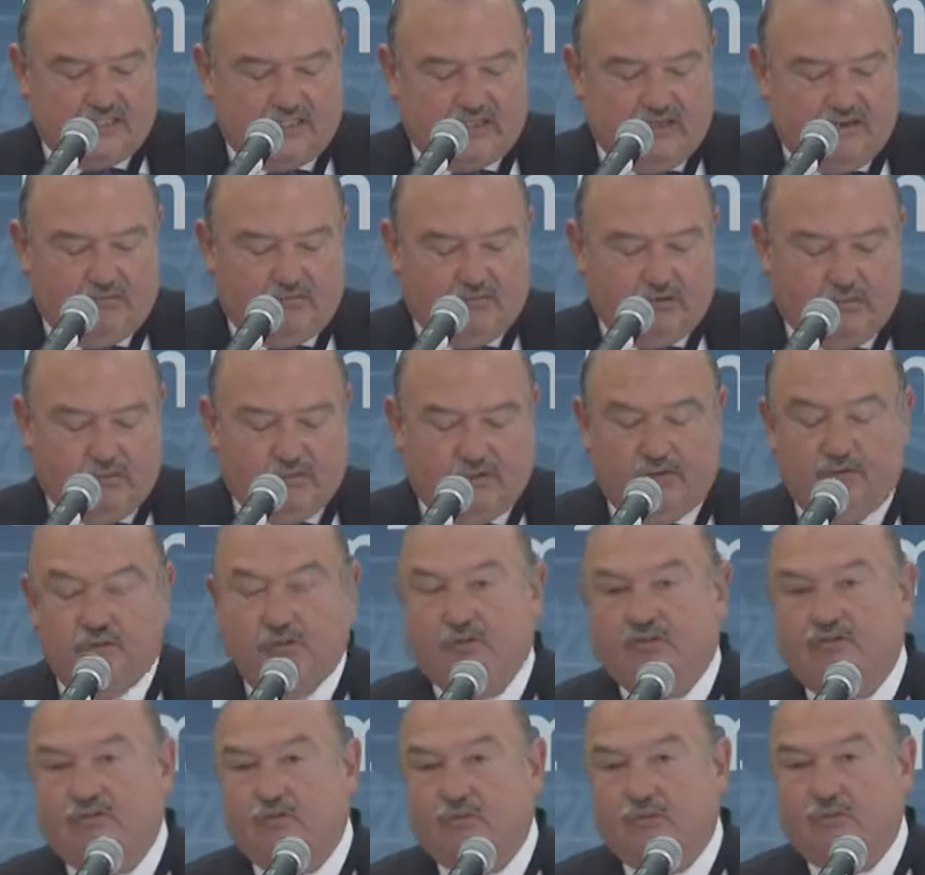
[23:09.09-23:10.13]
statistically
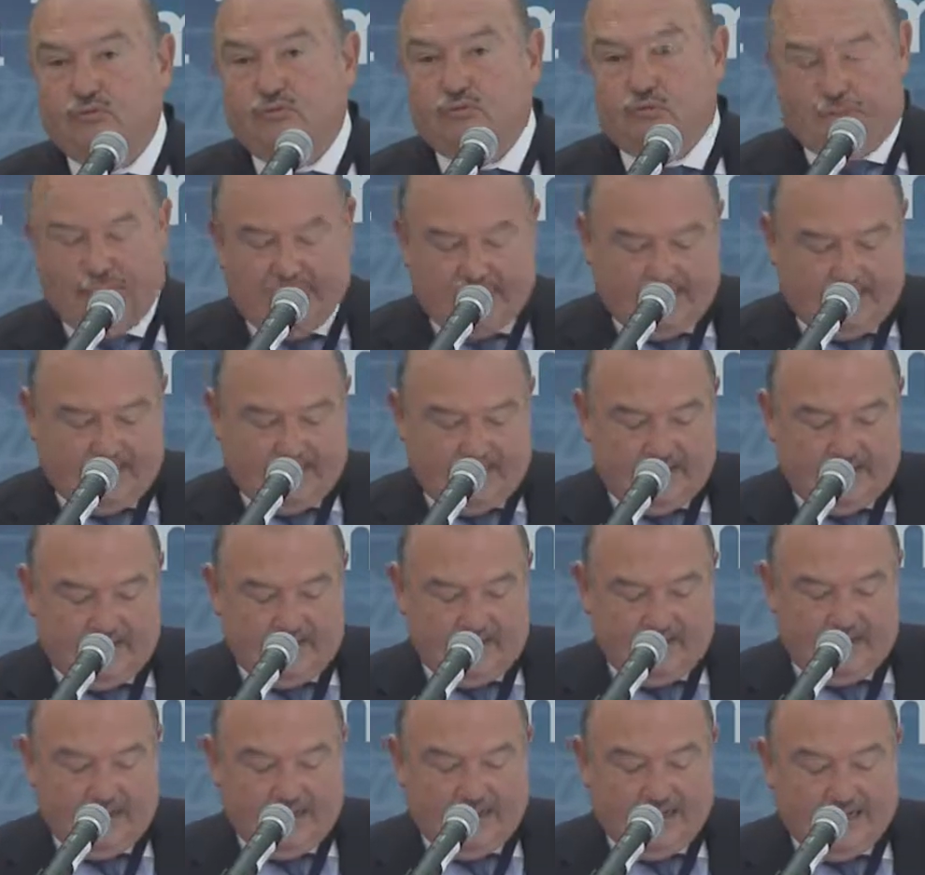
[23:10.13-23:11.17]
contrasted, and
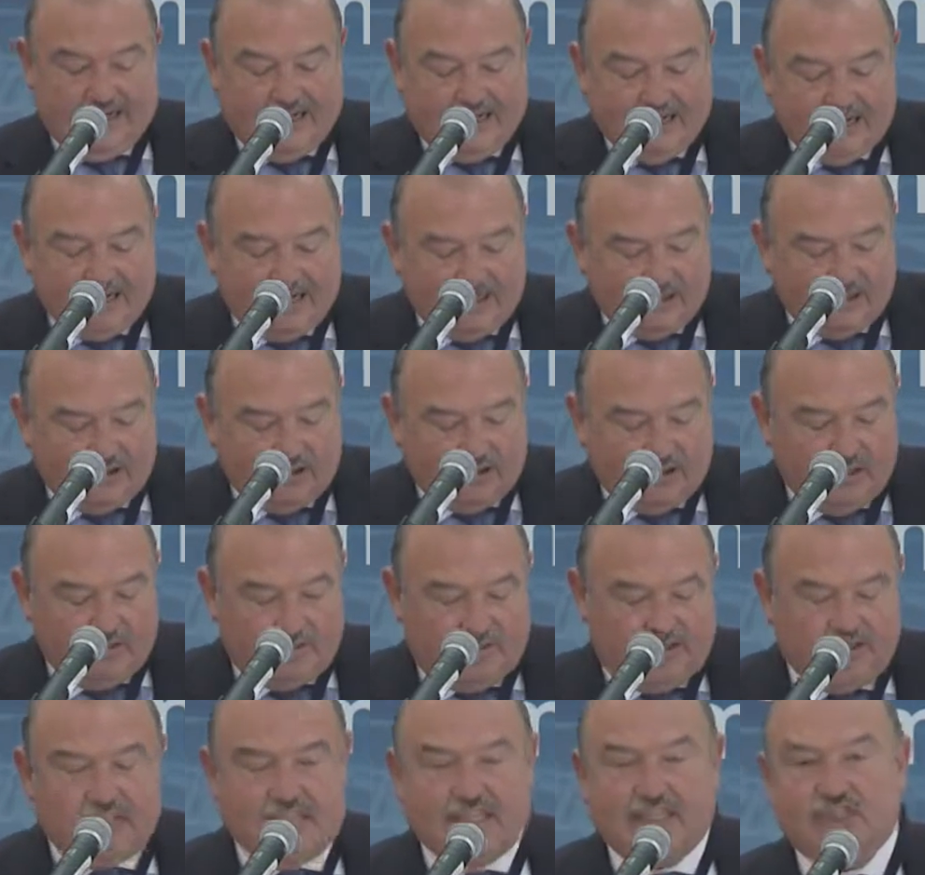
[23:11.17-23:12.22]
publication of the relevant
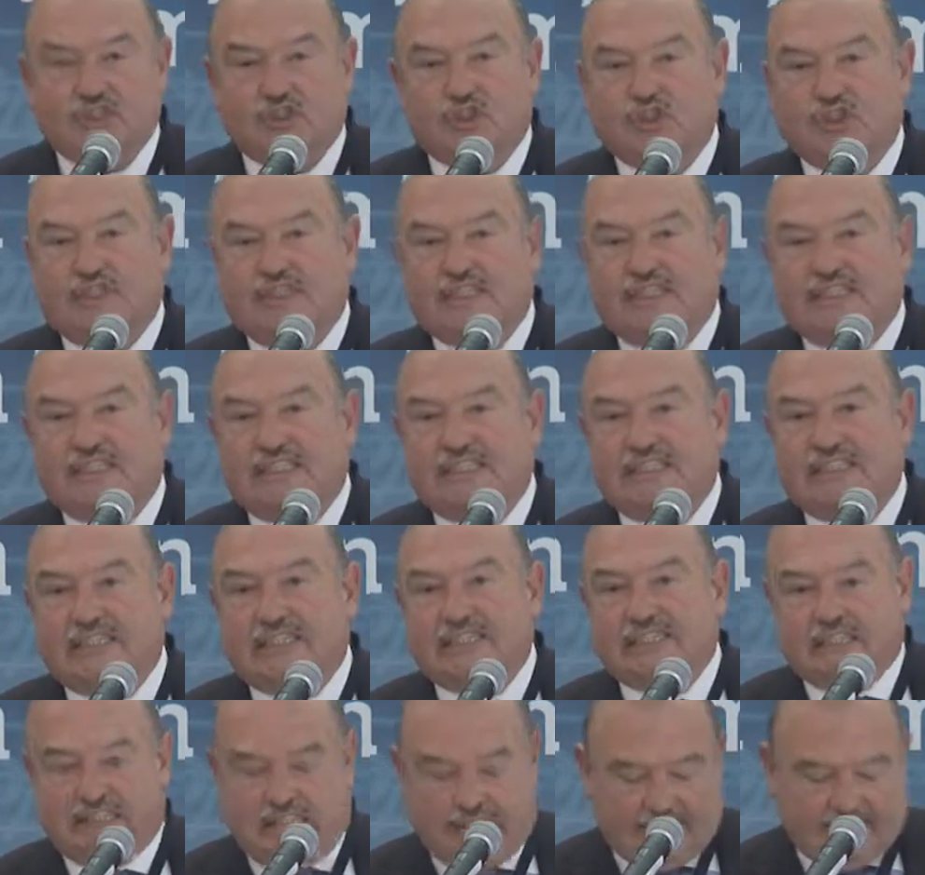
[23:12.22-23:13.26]
information in a semantic
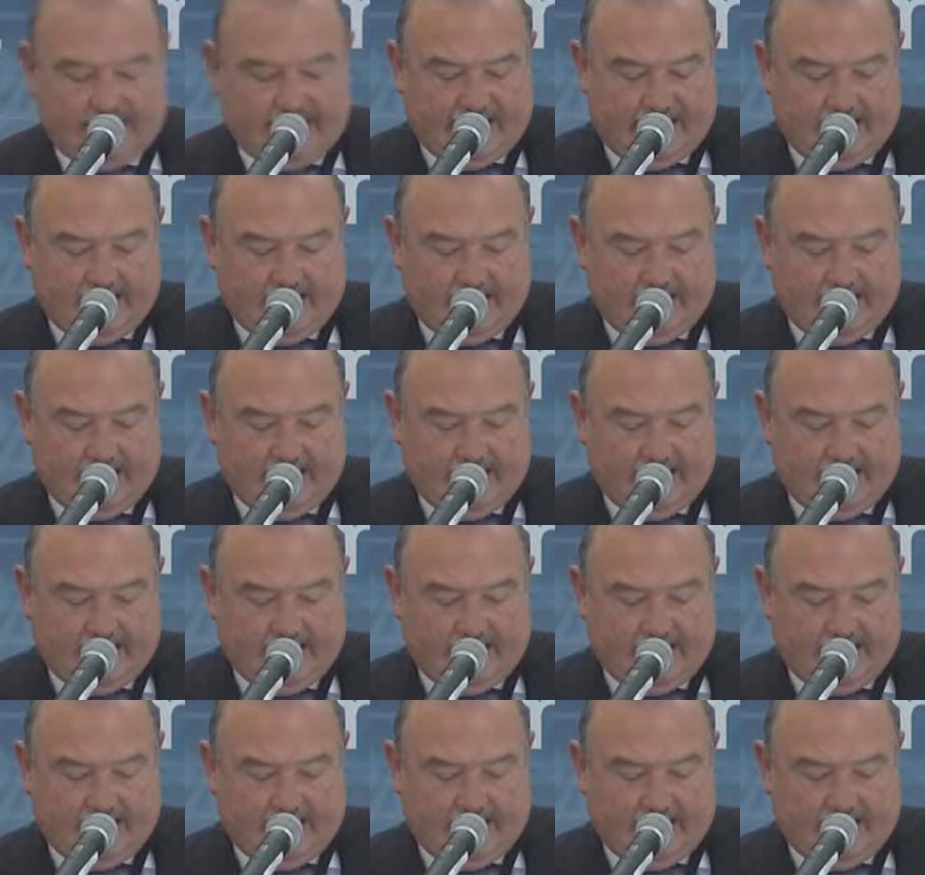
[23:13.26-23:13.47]
manner,